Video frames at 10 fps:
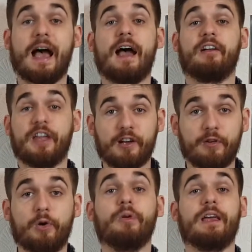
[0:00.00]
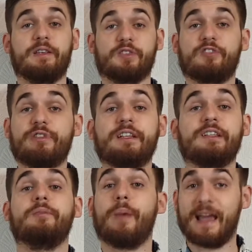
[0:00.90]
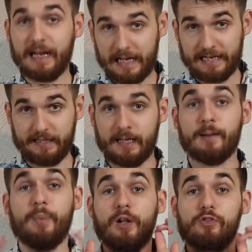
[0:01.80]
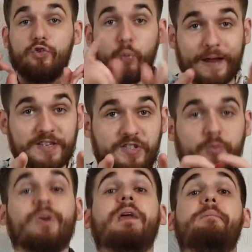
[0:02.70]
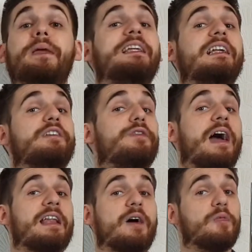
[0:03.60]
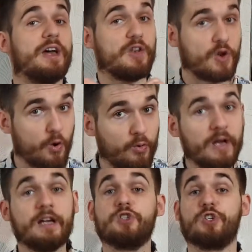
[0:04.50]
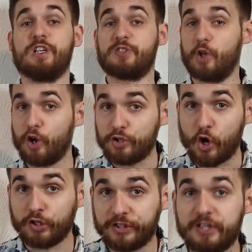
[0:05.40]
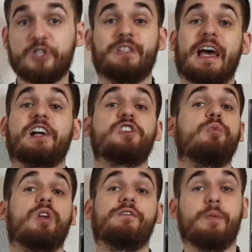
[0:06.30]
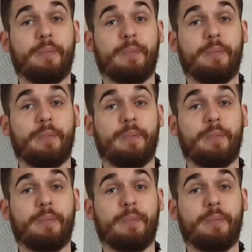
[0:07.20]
our hero is greeted by a lady. But twist, we immediately find out that no, she is not a doctor, she's actually one of the